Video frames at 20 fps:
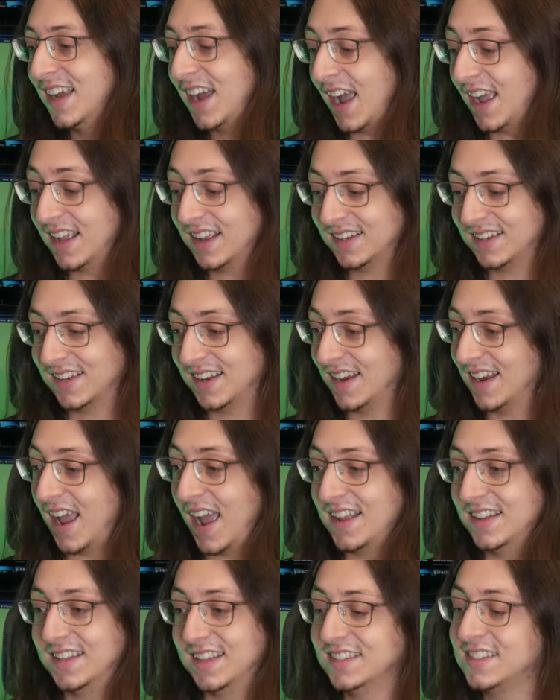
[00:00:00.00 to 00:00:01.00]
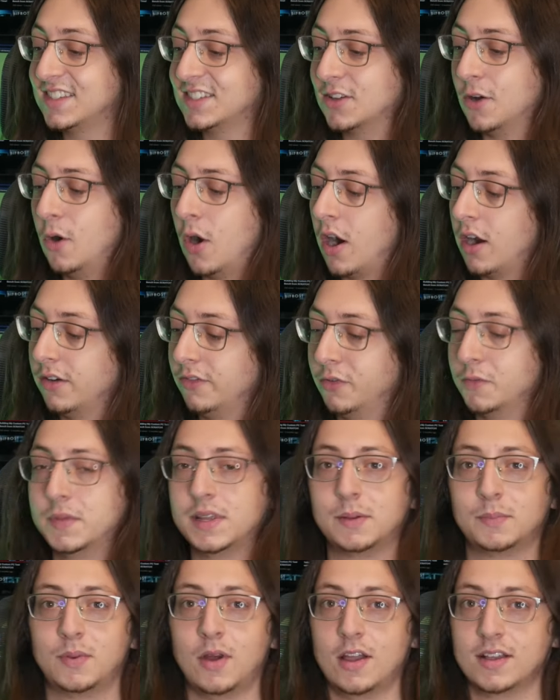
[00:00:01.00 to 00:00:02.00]
I, It's so hard for me
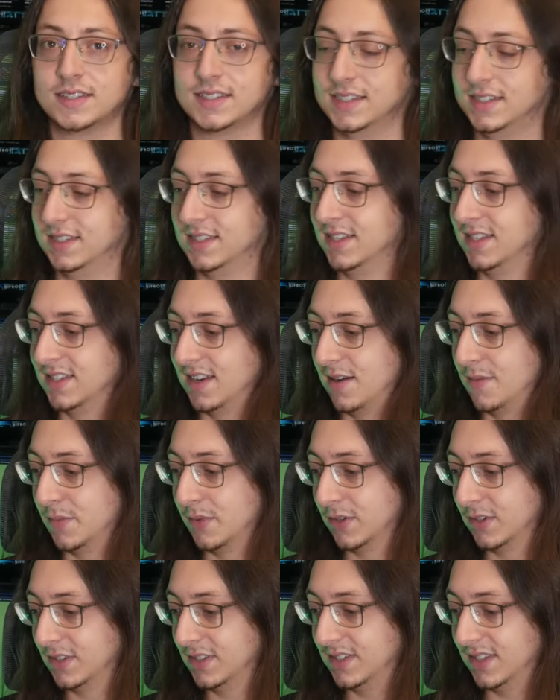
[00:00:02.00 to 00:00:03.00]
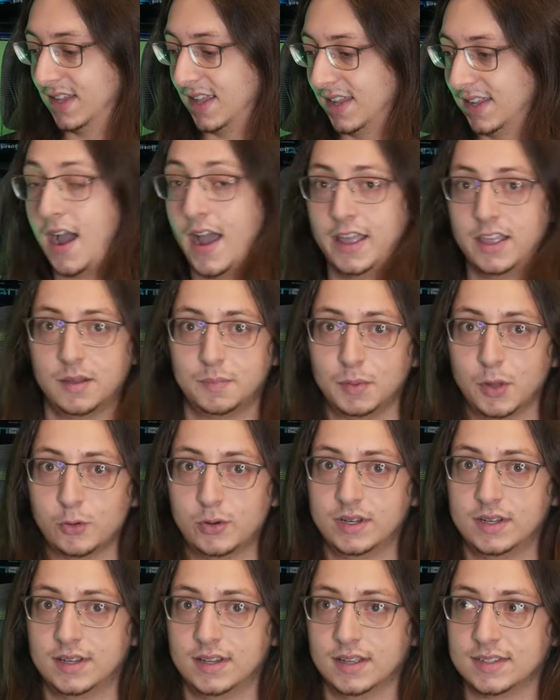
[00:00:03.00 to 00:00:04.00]
to process these numbers. Like, I
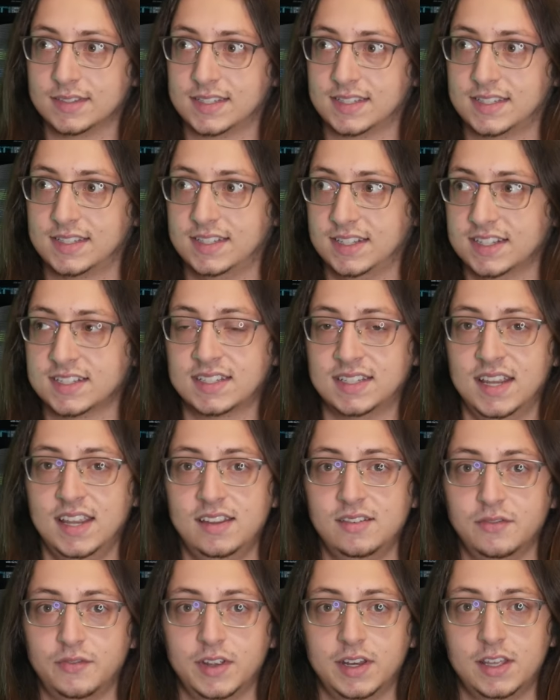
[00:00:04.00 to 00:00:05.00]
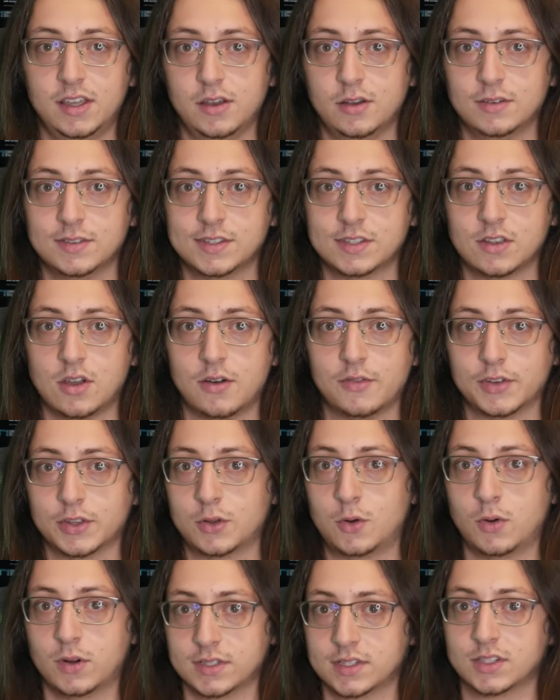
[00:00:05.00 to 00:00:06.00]
uploaded sixteen videos over the
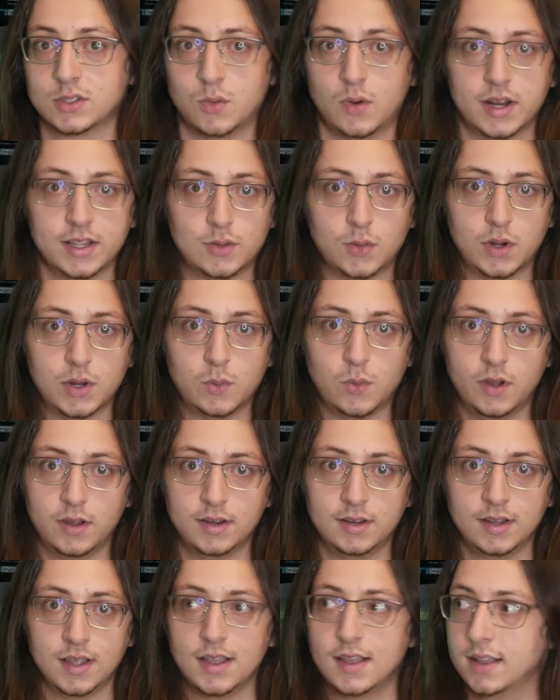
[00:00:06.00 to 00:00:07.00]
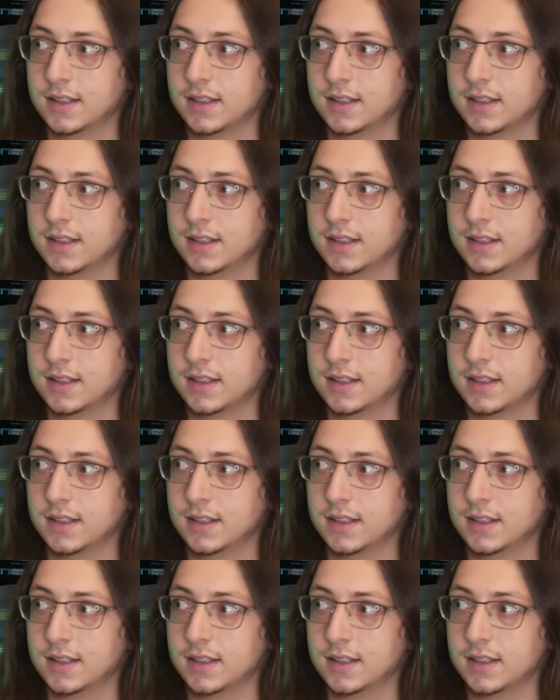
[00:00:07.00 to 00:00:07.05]
course of twenty twenty-one.